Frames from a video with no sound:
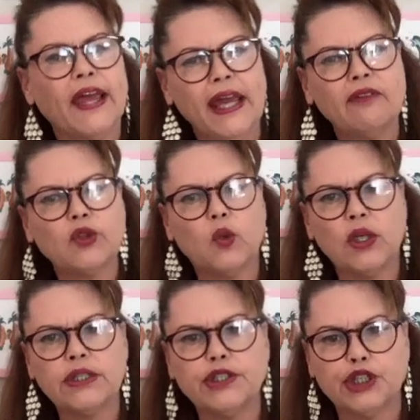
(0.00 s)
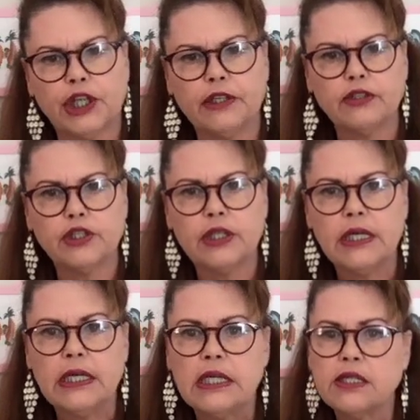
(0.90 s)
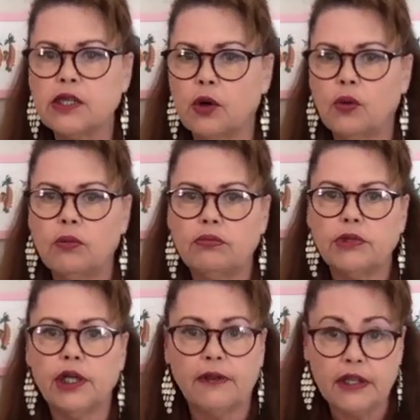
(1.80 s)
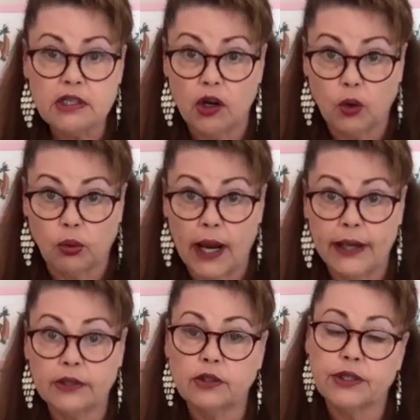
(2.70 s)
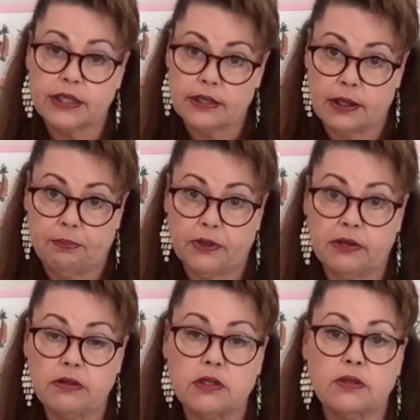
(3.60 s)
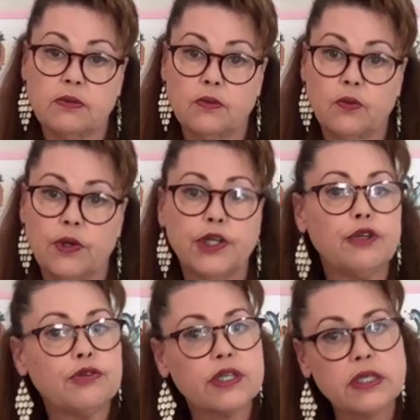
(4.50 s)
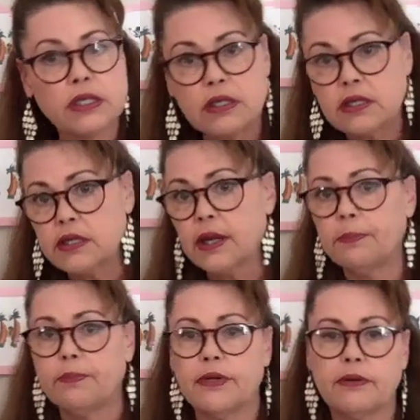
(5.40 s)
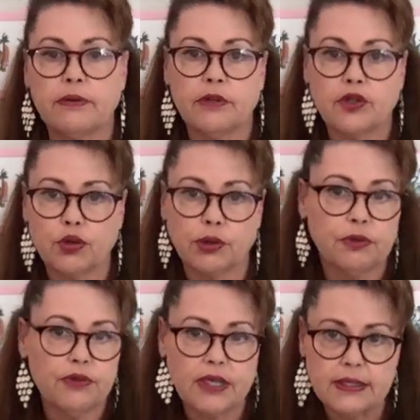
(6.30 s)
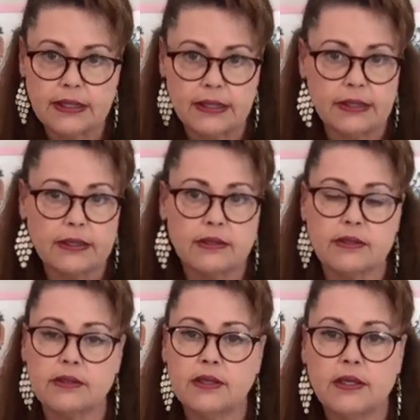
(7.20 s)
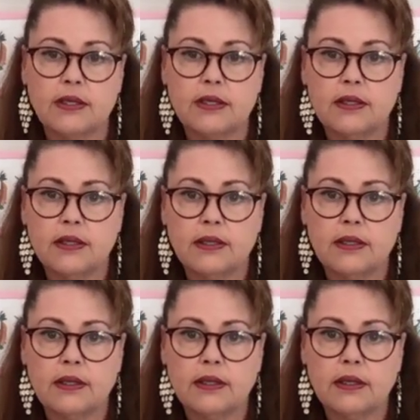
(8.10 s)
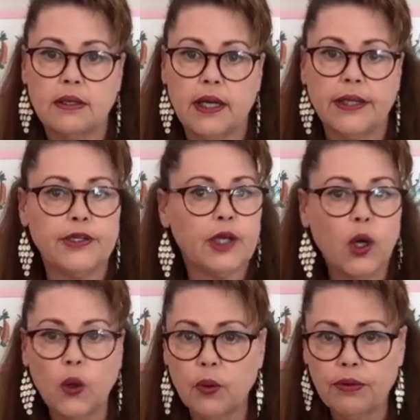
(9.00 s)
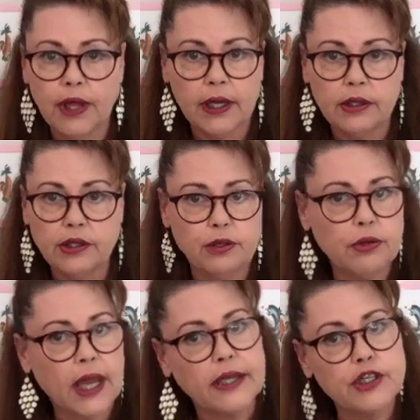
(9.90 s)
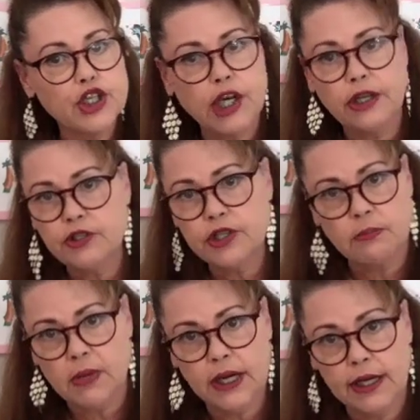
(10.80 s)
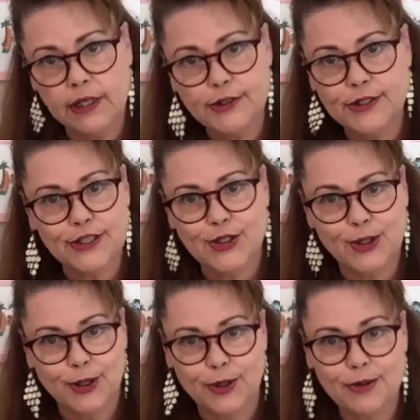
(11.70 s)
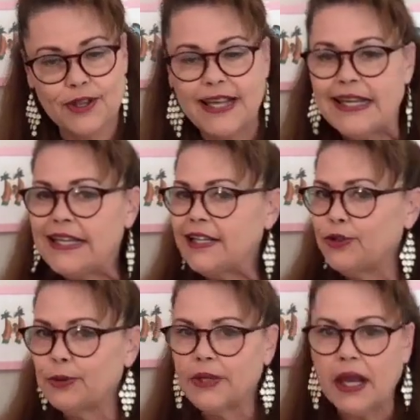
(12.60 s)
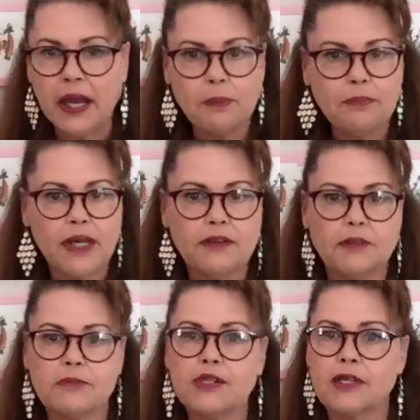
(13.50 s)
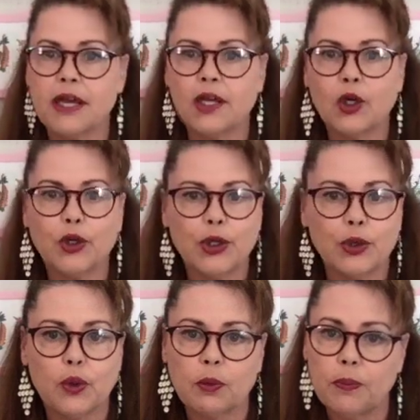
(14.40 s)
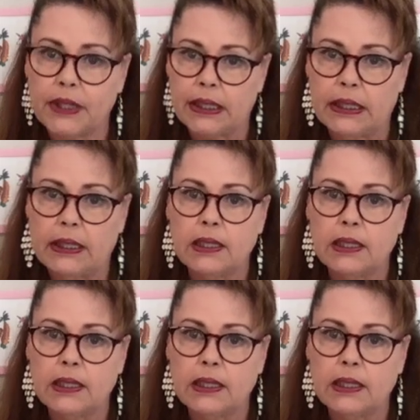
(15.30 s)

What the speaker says: have to want to change. So, that's called radical acceptance. When you just accept the truth as it is and know that you can't change somebody else's truth and you can't make them say or do or be